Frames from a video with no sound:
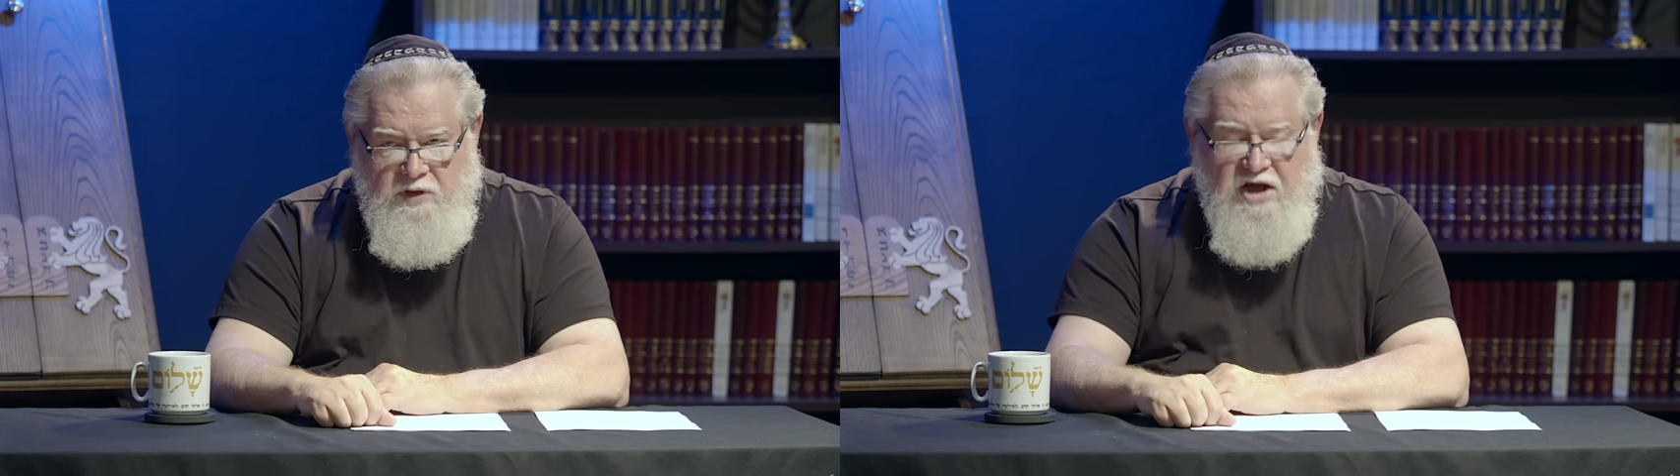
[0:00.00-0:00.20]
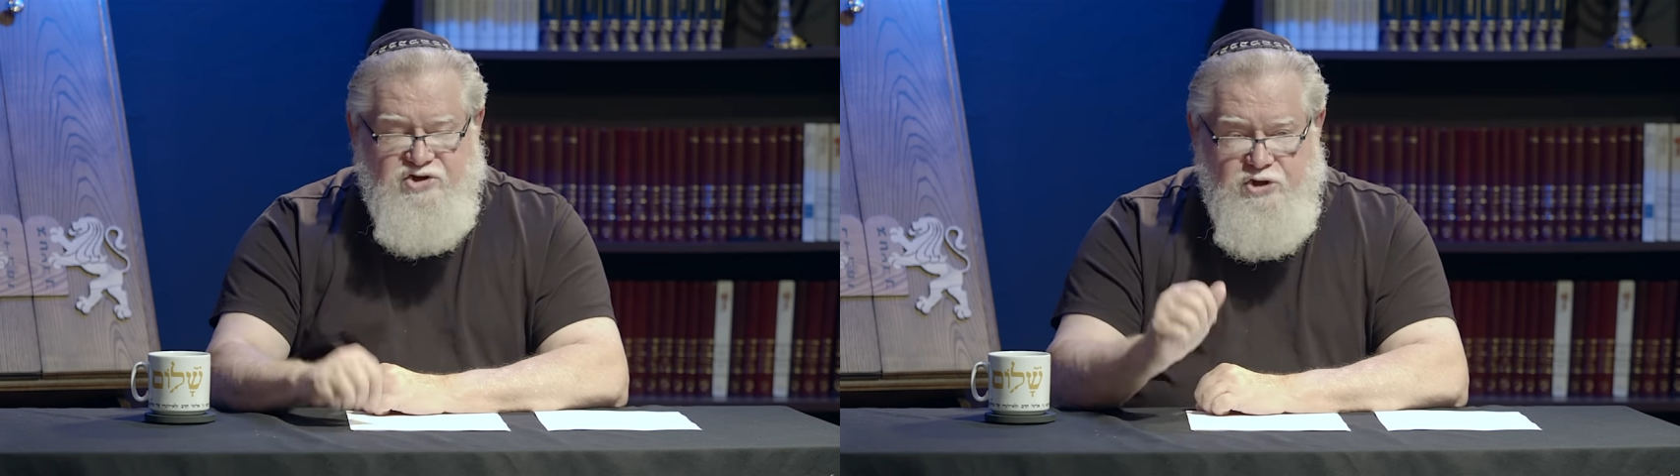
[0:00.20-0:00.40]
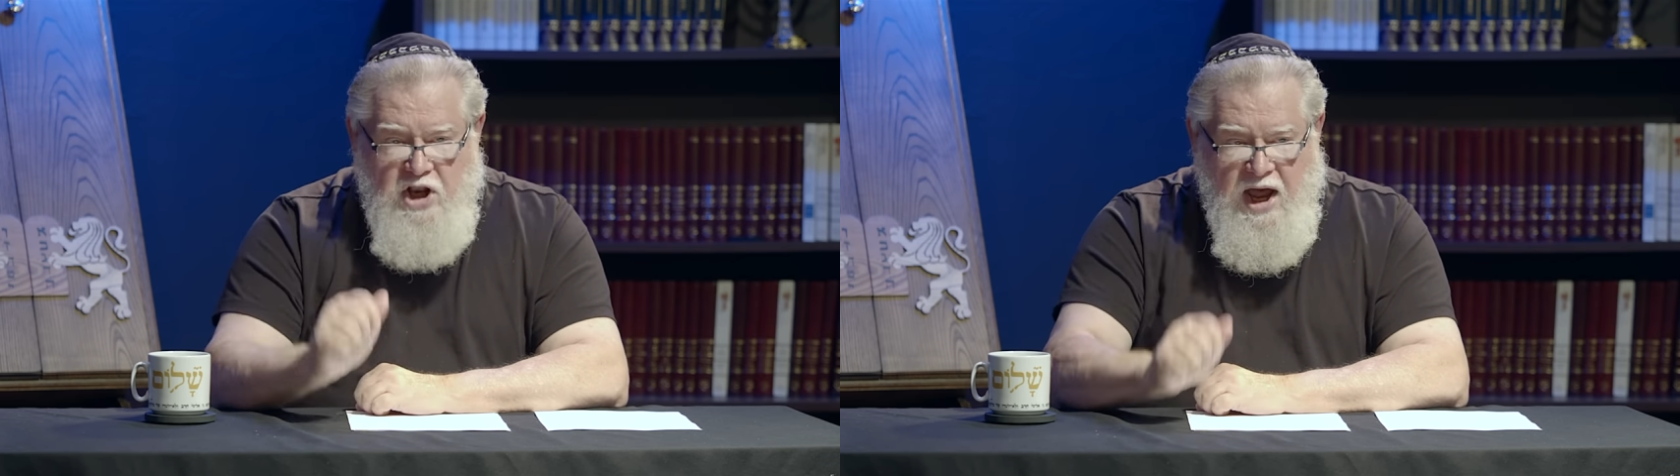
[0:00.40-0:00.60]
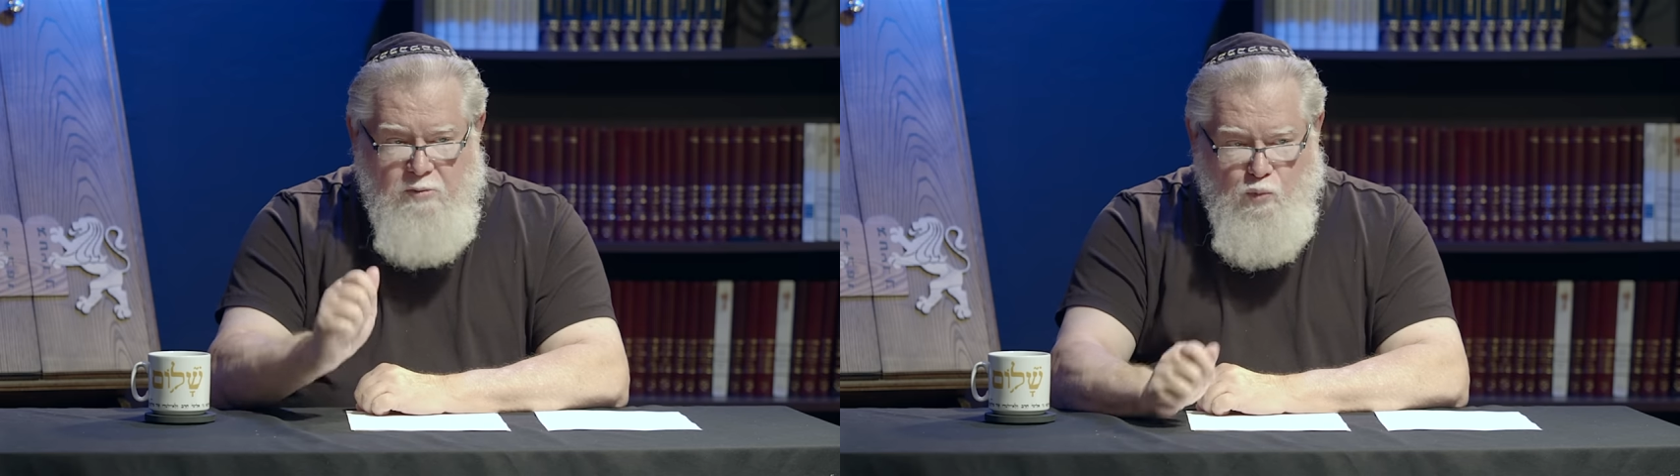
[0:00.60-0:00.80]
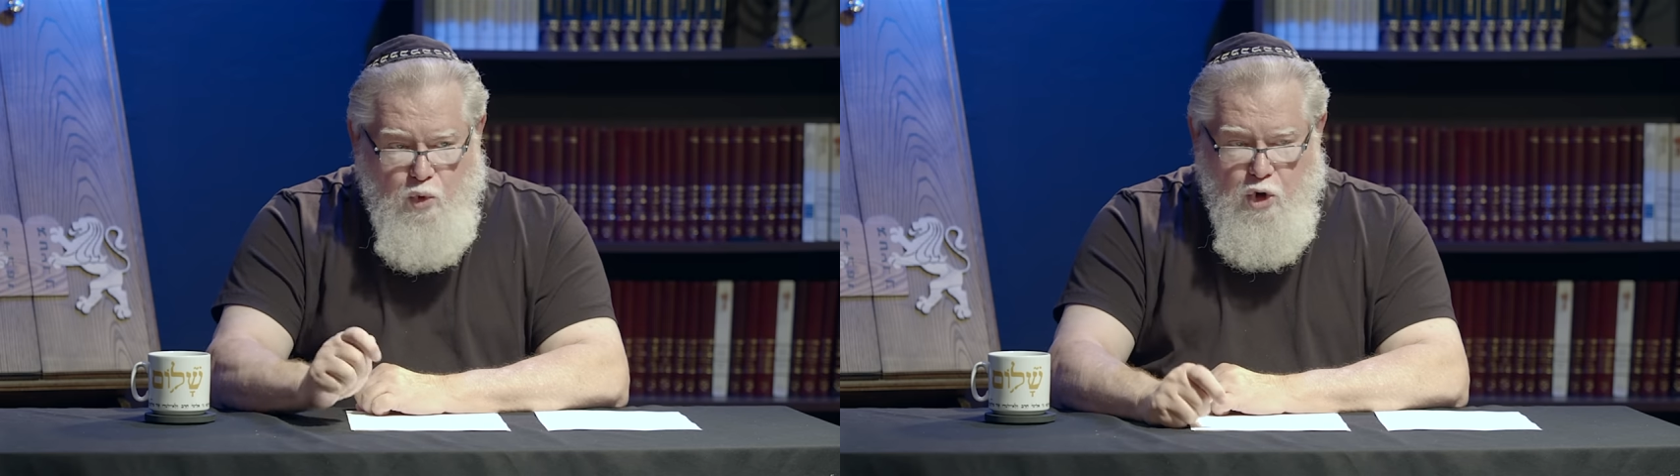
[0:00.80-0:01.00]
It's
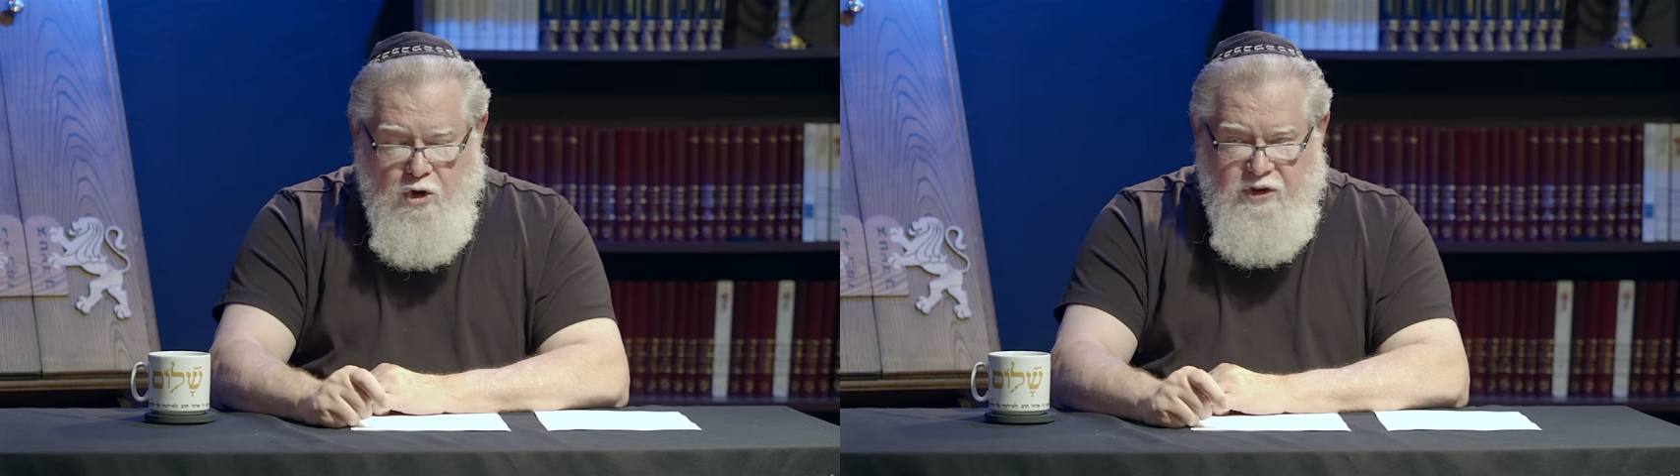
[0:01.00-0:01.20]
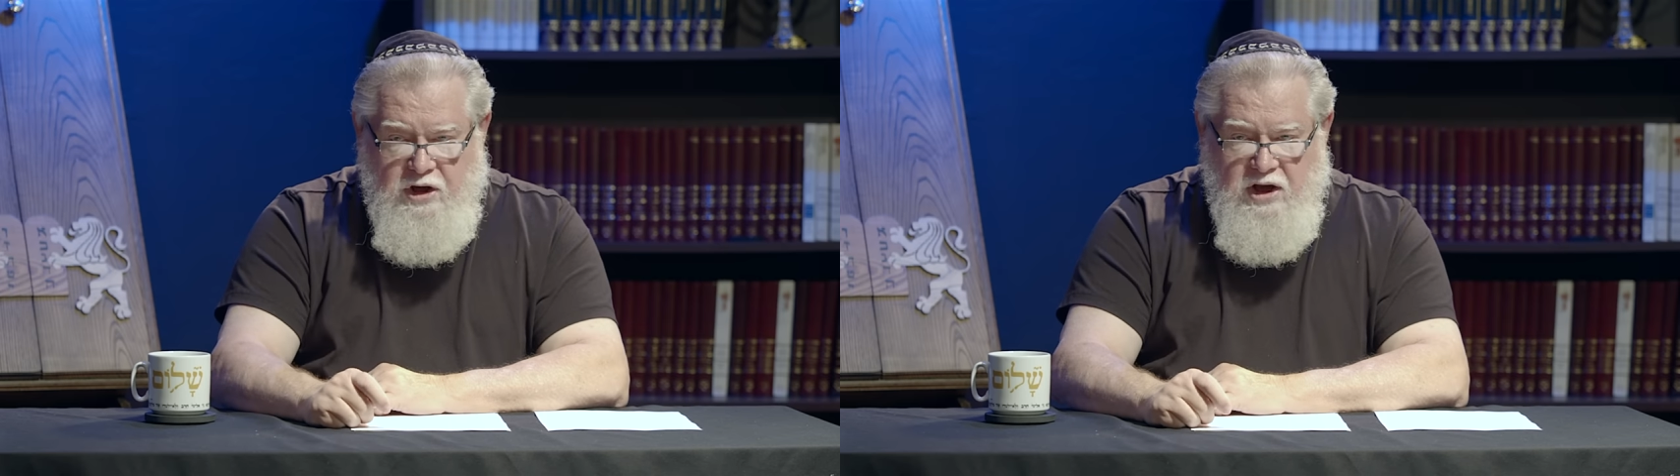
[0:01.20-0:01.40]
not worthy